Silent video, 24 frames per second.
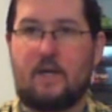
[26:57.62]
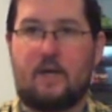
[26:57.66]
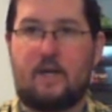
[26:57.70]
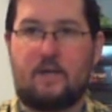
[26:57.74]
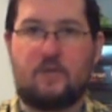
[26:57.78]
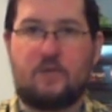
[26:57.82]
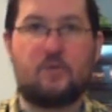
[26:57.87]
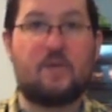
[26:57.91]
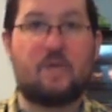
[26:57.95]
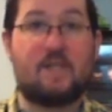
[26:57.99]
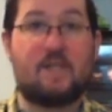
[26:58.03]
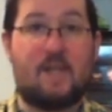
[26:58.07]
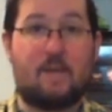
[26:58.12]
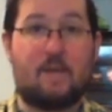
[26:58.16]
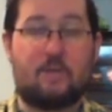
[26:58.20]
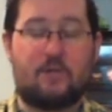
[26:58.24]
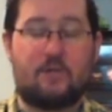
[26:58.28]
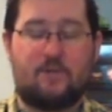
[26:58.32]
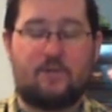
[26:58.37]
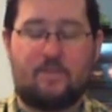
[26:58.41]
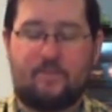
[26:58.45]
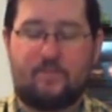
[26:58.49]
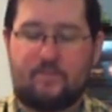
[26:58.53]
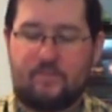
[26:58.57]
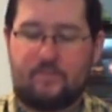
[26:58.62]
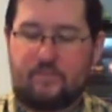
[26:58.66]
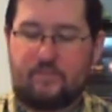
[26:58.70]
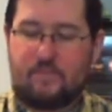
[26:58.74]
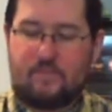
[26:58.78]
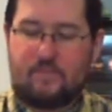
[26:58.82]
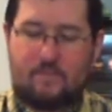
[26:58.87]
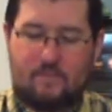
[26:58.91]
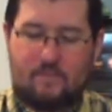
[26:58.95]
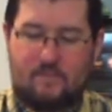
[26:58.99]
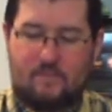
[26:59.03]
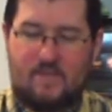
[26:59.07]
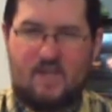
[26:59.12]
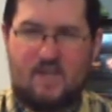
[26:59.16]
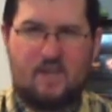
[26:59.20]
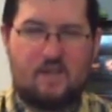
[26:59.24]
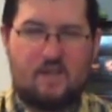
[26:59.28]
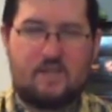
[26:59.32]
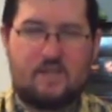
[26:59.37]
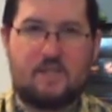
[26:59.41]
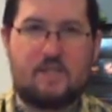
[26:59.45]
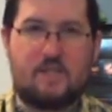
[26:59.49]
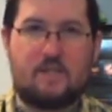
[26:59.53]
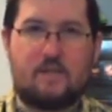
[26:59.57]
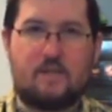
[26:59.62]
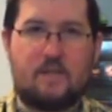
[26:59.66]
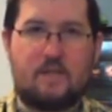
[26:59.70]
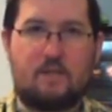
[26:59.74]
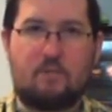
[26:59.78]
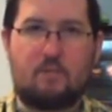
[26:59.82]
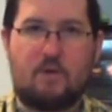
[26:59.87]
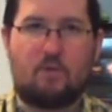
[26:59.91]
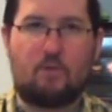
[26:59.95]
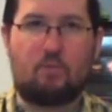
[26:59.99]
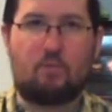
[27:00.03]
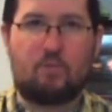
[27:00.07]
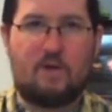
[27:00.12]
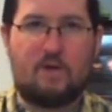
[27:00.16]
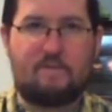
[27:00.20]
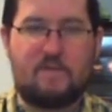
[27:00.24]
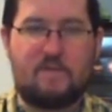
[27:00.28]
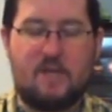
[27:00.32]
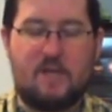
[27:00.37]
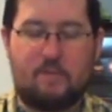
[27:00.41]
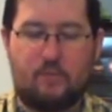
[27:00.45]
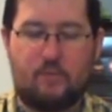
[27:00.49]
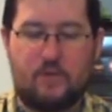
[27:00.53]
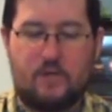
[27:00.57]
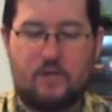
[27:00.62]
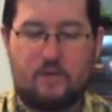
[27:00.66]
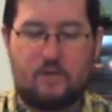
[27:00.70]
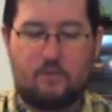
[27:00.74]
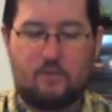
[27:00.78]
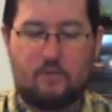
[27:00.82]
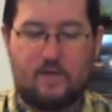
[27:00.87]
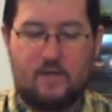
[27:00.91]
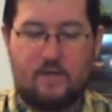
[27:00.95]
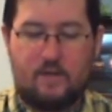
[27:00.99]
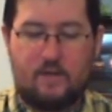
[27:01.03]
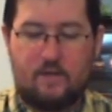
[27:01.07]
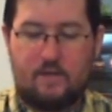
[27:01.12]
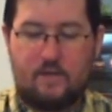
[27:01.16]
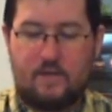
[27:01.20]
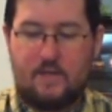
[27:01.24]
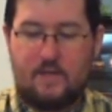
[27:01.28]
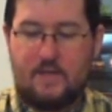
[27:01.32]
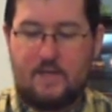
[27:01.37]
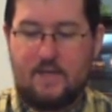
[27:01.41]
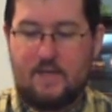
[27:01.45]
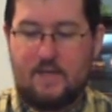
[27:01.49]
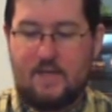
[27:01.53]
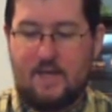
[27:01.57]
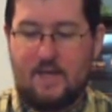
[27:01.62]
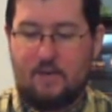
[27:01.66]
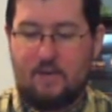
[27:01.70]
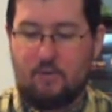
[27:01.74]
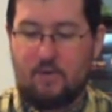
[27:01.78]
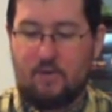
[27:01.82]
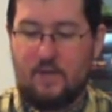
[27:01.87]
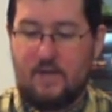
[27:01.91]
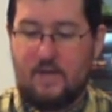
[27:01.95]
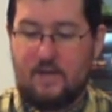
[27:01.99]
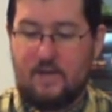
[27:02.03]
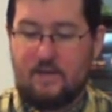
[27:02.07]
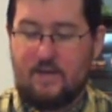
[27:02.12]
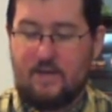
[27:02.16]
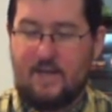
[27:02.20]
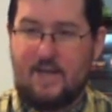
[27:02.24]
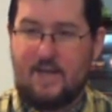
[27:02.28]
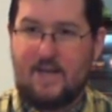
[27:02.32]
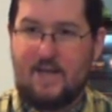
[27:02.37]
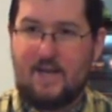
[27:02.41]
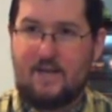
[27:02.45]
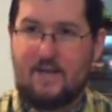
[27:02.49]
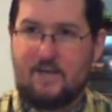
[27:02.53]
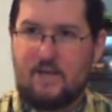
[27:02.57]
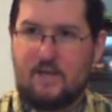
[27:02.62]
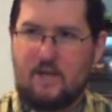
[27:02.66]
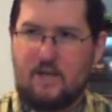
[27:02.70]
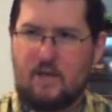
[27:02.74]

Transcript: doing damage, because he'll rough you up when you get out of line. And